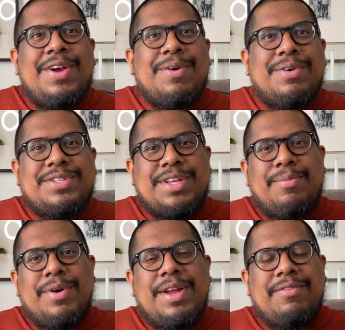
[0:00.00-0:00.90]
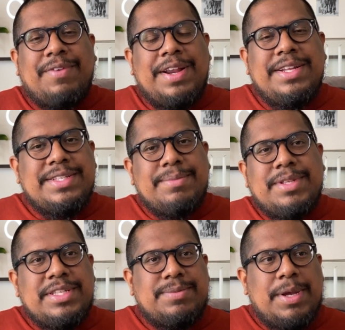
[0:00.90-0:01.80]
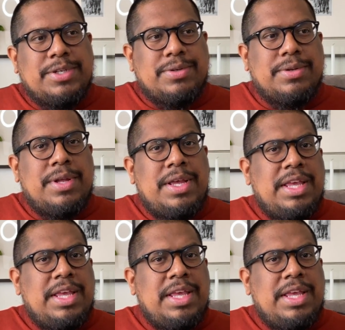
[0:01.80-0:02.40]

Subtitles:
or somewhere and finding something special.